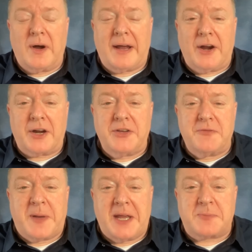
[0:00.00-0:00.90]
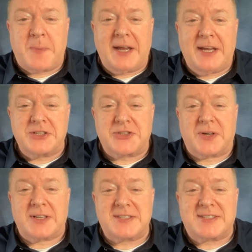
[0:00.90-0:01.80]
Well, Eric, you've piqued my
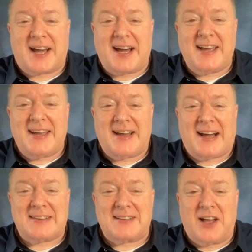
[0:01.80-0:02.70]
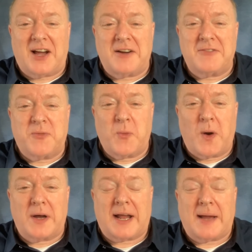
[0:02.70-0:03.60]
interest. I love
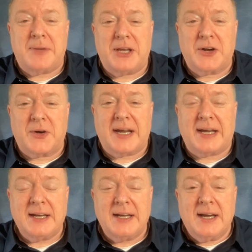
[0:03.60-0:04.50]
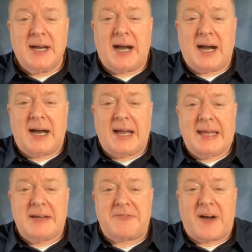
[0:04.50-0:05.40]
what I'm hearing.
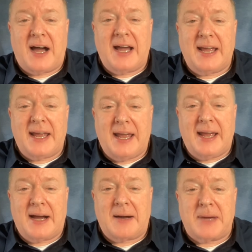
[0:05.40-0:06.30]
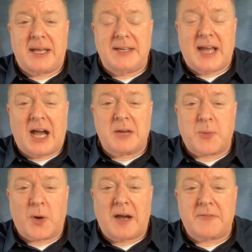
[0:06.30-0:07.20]
If I am a
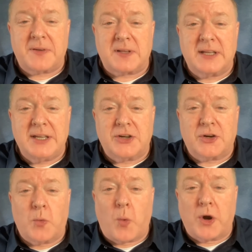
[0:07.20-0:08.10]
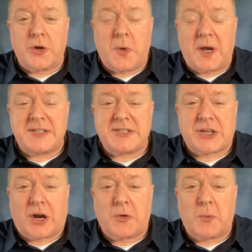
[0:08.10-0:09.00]
nonprofit leader, where do I
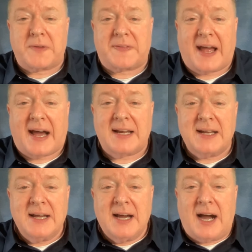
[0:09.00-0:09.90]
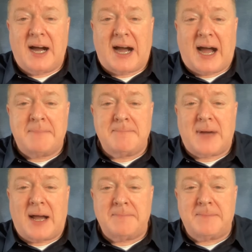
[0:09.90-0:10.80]
start with that? I'm
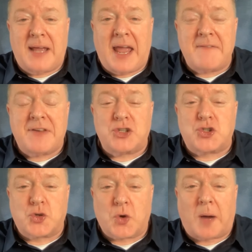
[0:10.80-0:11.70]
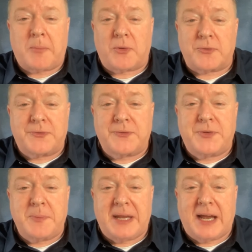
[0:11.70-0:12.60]
having trouble,
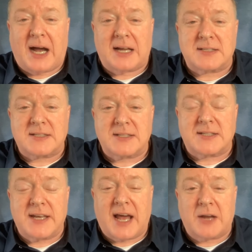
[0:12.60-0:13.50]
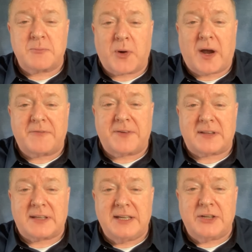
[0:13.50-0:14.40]
to be honest, as a nonprofit
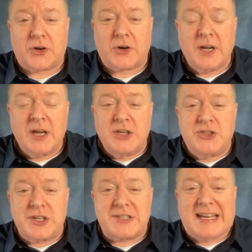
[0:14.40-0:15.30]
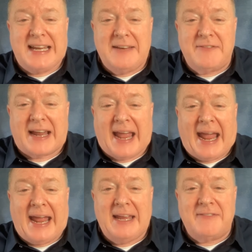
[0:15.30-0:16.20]
leader, just
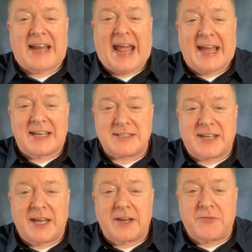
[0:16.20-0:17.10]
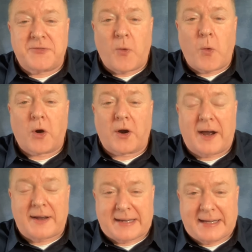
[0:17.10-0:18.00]
even asking for
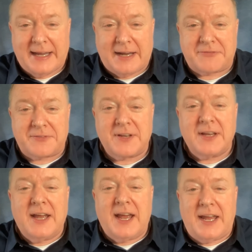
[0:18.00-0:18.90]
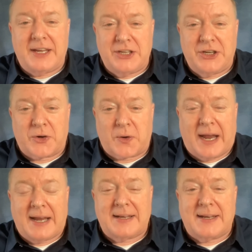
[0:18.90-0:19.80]
a gift at year end.